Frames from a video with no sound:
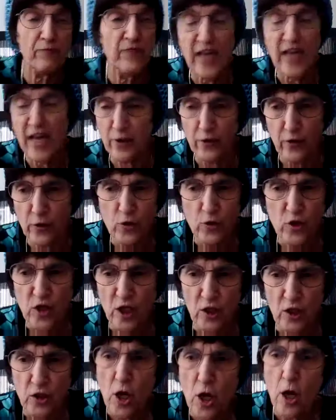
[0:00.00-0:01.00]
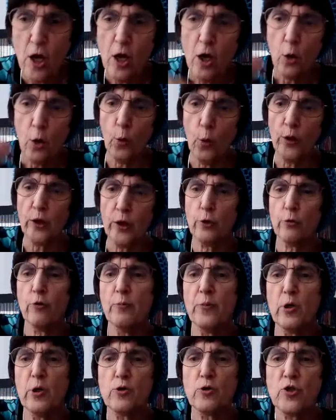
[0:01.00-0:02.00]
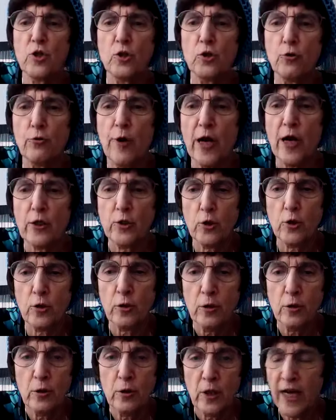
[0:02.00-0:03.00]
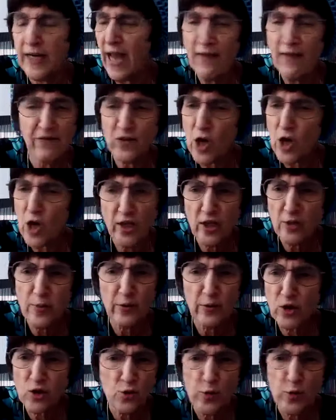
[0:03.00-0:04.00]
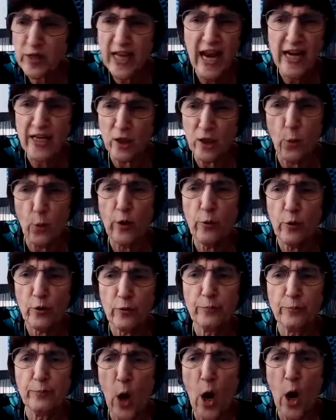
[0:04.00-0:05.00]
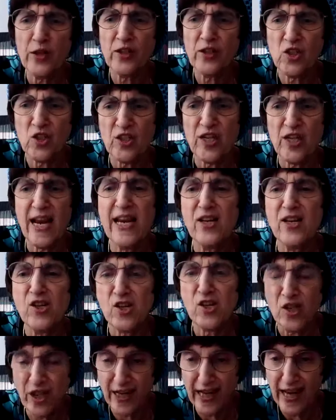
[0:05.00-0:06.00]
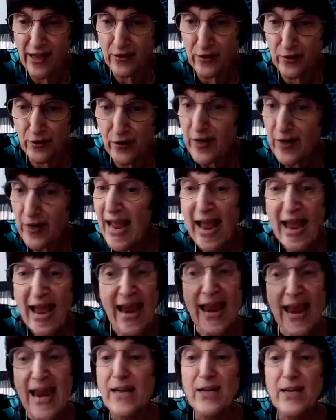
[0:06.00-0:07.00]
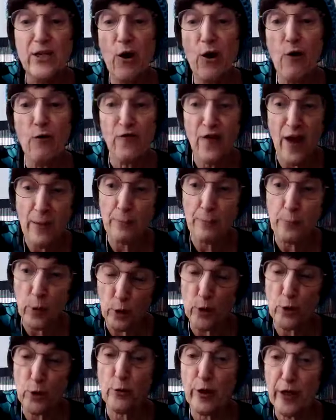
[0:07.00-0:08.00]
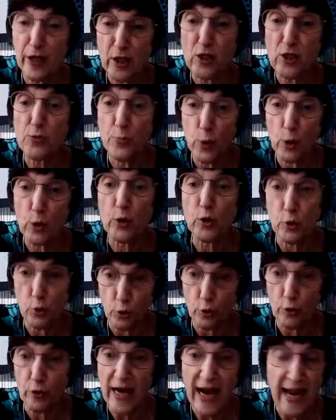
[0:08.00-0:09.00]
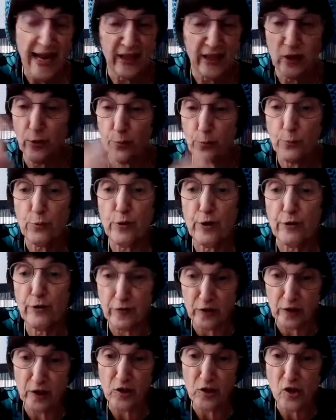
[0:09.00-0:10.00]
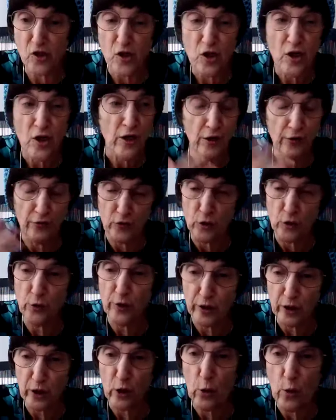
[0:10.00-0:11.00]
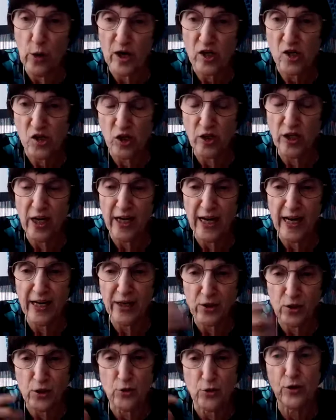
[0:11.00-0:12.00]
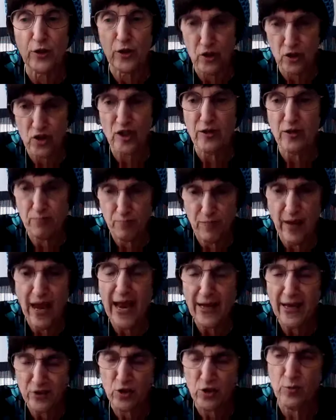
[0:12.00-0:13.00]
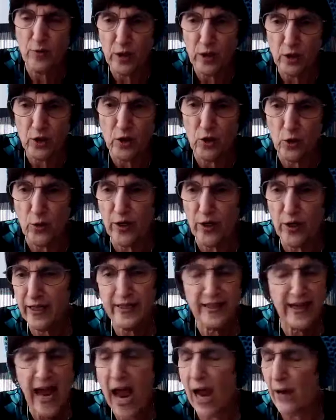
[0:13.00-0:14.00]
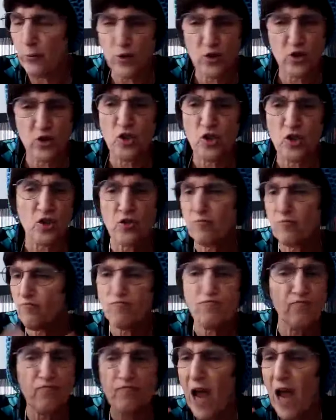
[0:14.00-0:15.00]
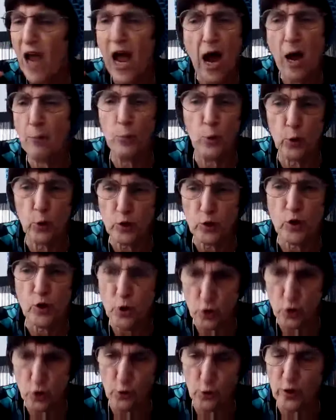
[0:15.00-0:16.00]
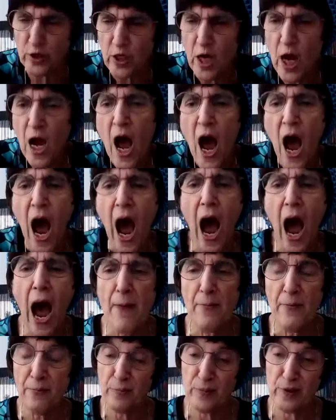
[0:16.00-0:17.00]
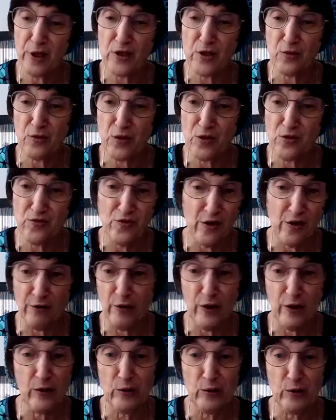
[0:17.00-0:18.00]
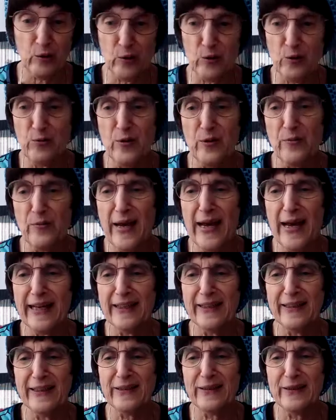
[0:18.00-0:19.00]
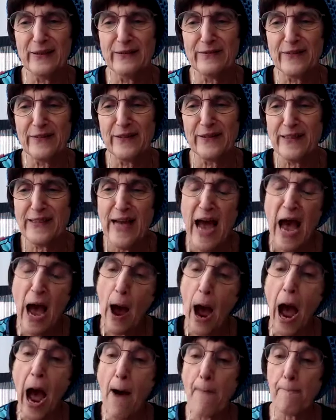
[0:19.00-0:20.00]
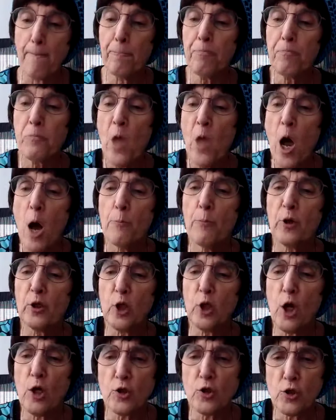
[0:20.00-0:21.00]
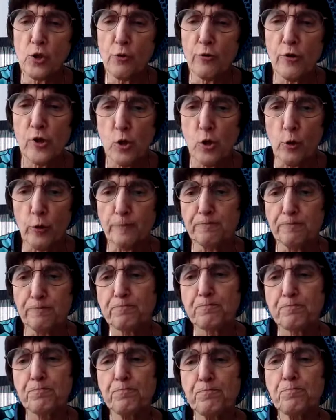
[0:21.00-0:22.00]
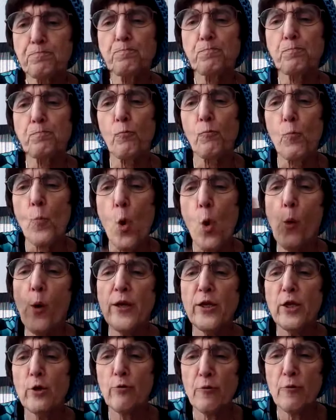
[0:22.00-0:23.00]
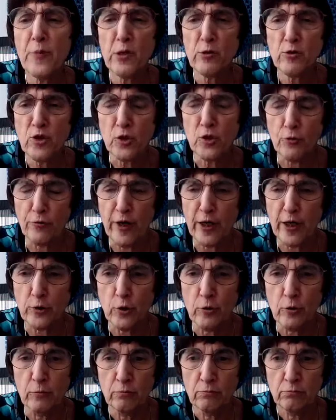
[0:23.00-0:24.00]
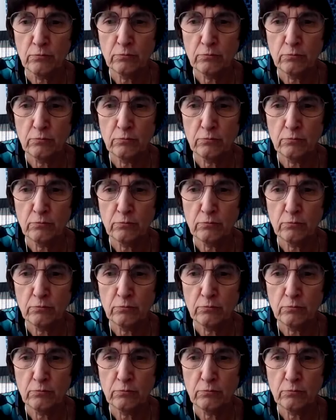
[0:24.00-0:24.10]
none of those things. When you're a music director, and I've talked about this with Getty, we were on stage together in November during his book tour. I had the privilege of doing the question and answer because he asked me to do it, and I was just humbled to do it. Plus, it was very cool to be back in Cleveland. But long story short, when you're a music director,